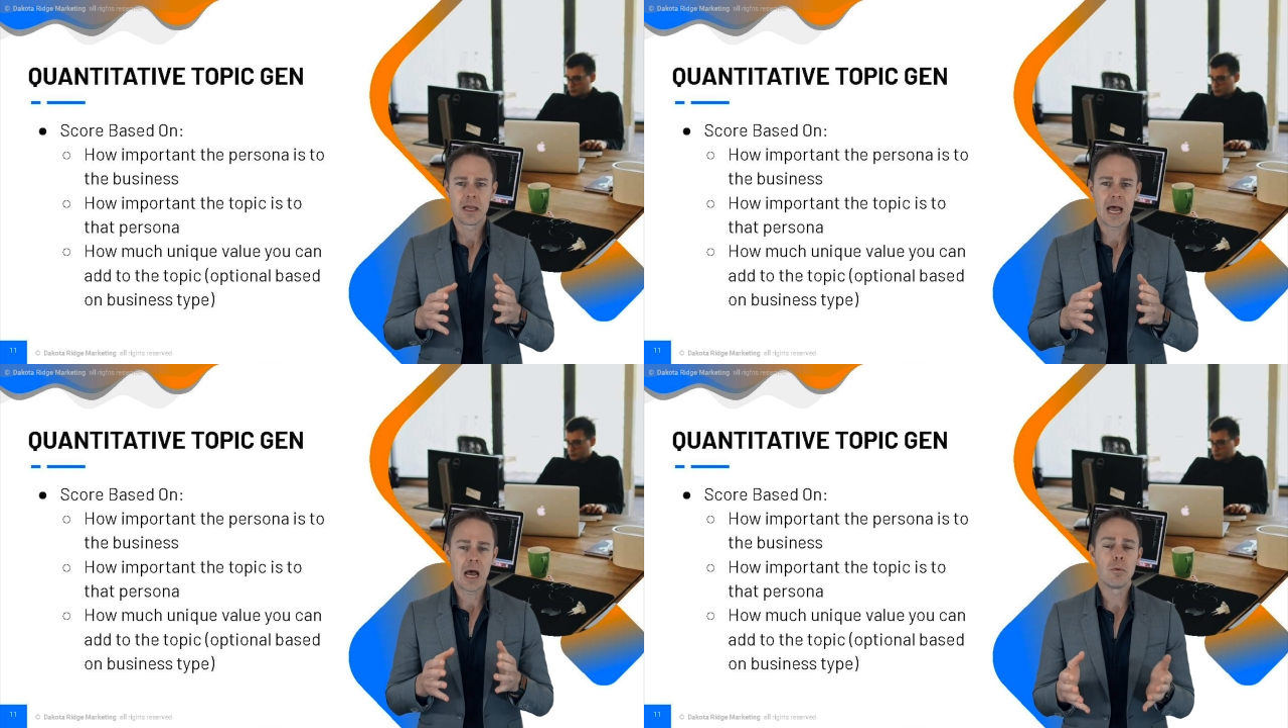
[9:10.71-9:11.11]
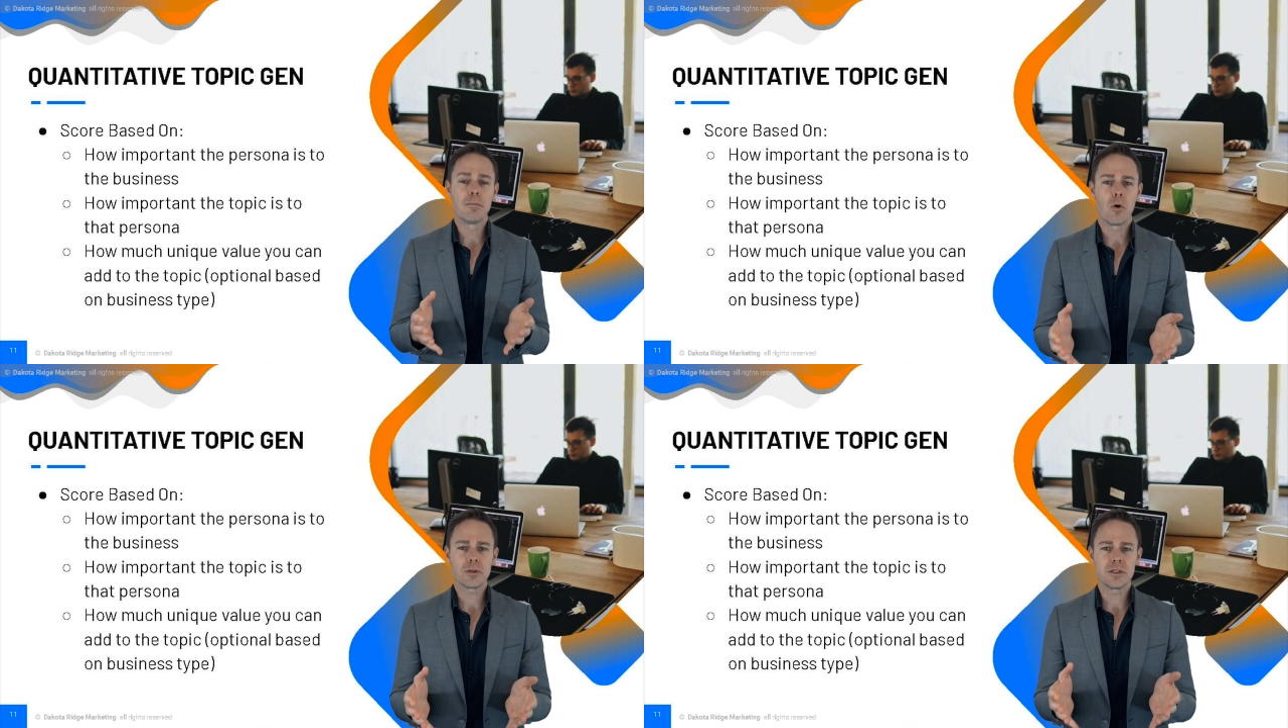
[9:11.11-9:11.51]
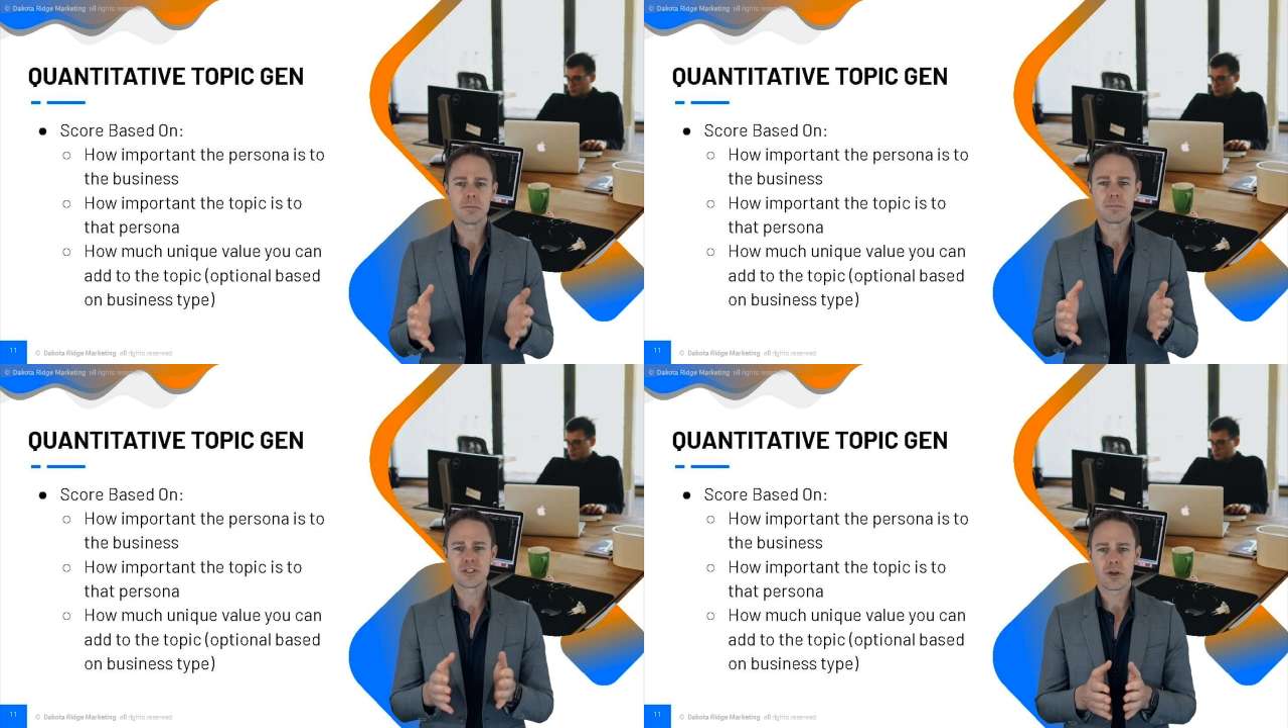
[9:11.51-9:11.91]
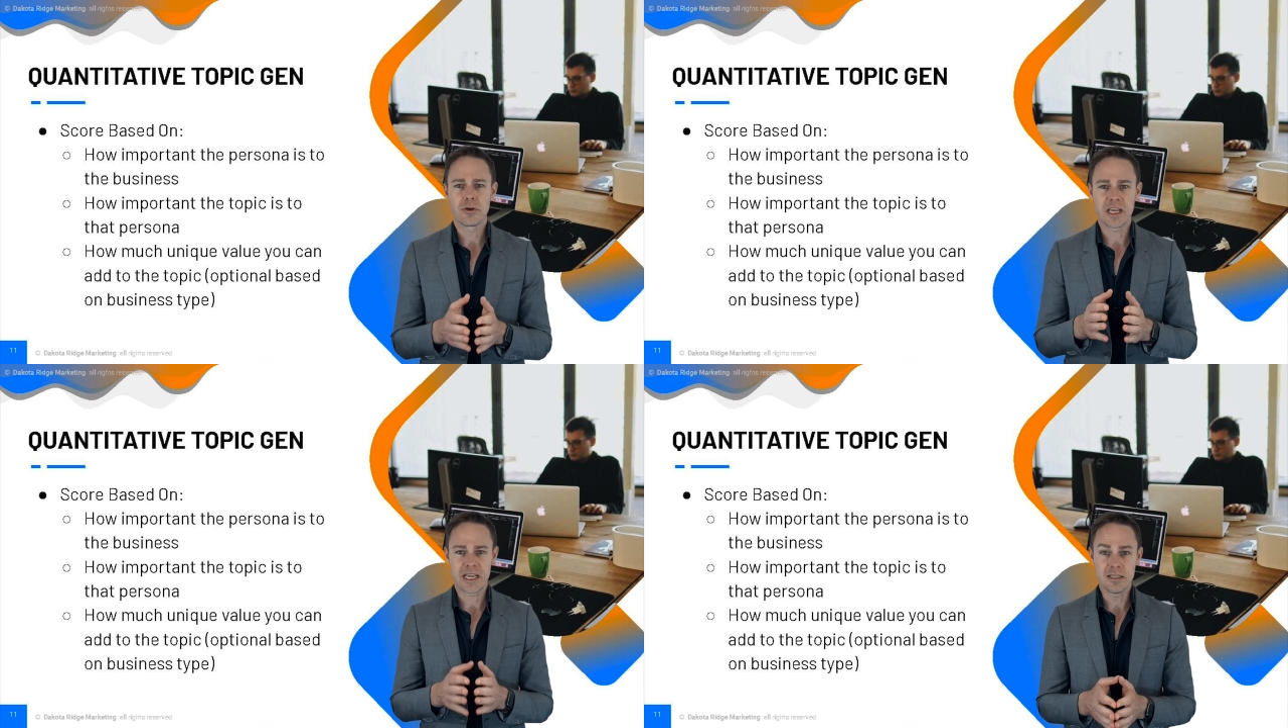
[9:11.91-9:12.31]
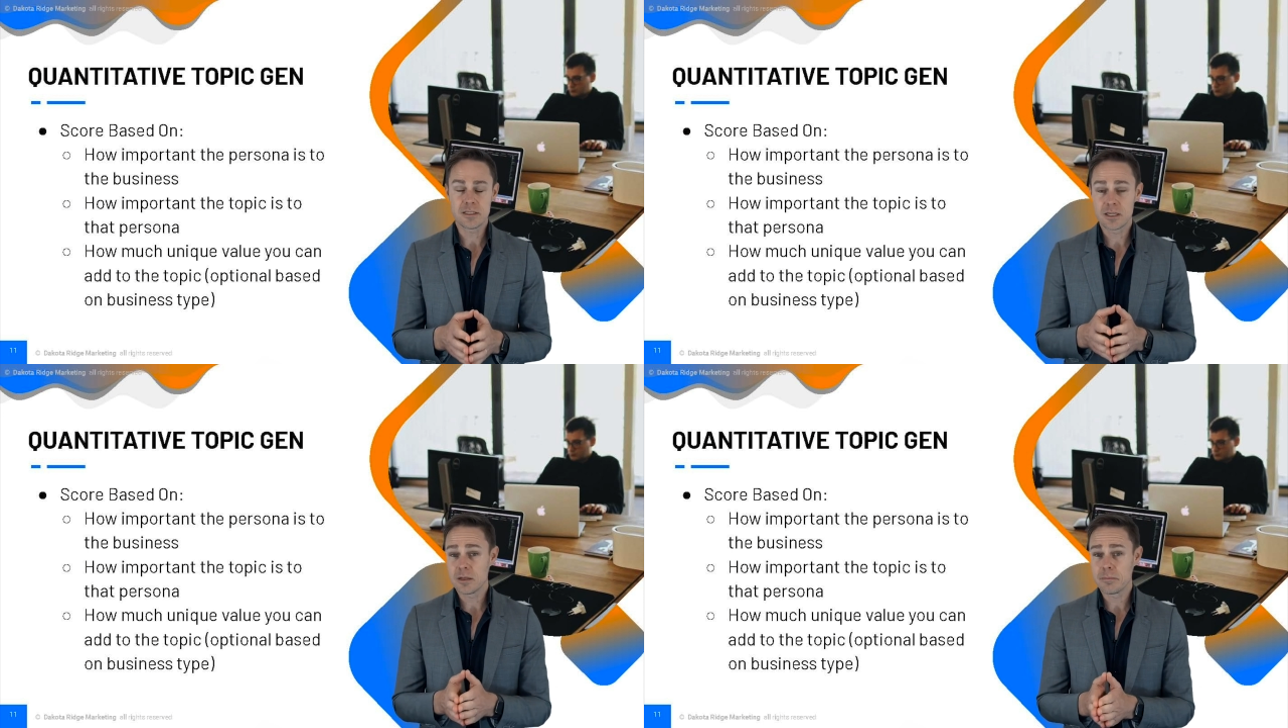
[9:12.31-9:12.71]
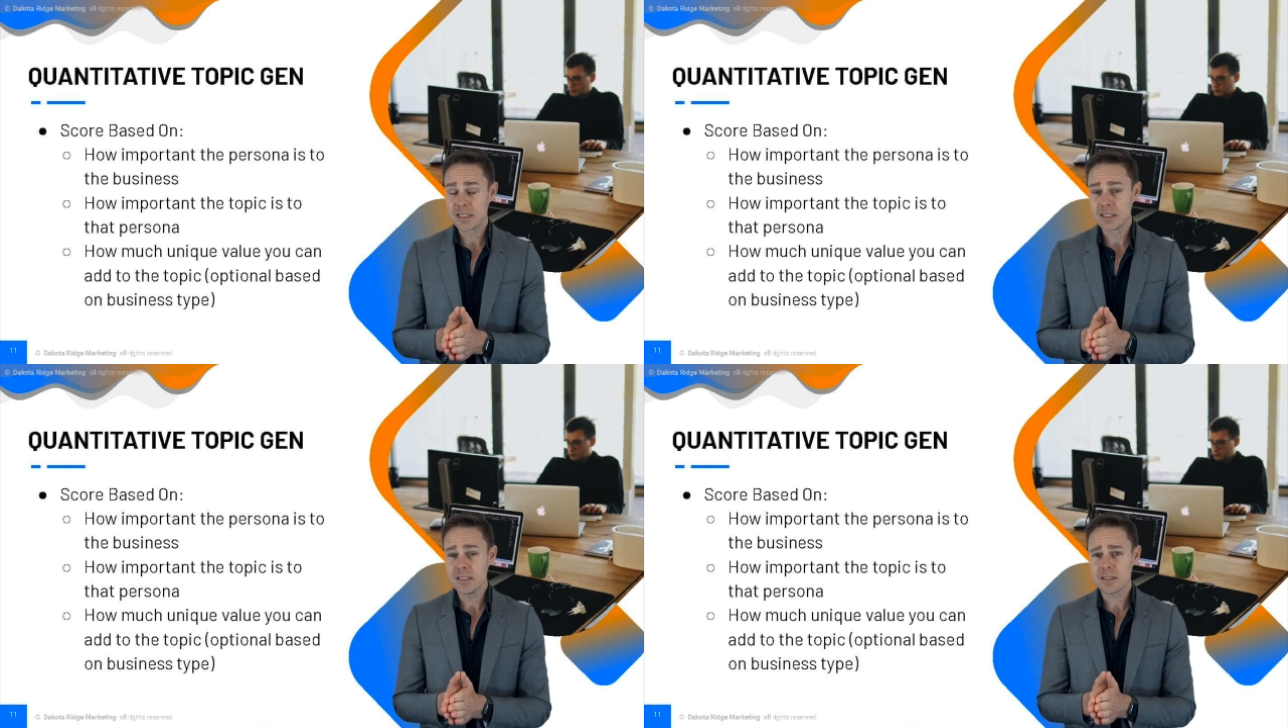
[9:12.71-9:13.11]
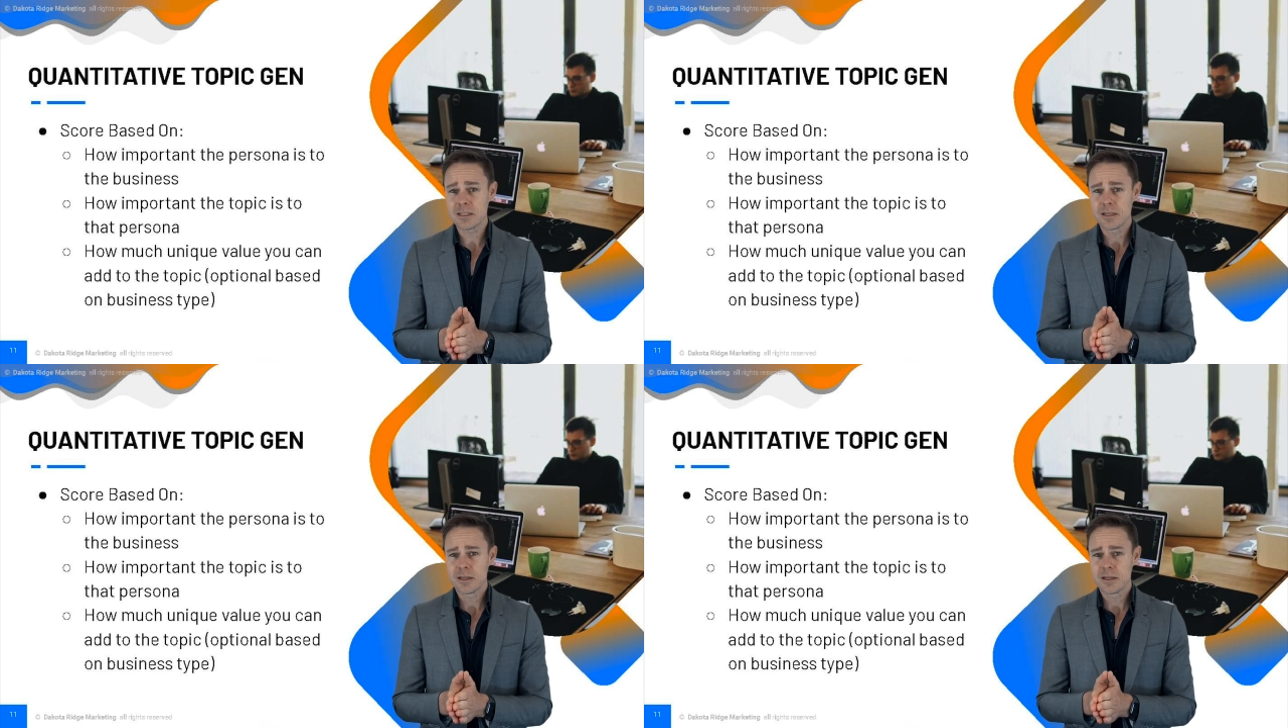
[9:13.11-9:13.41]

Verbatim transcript: how important the persona is to the business,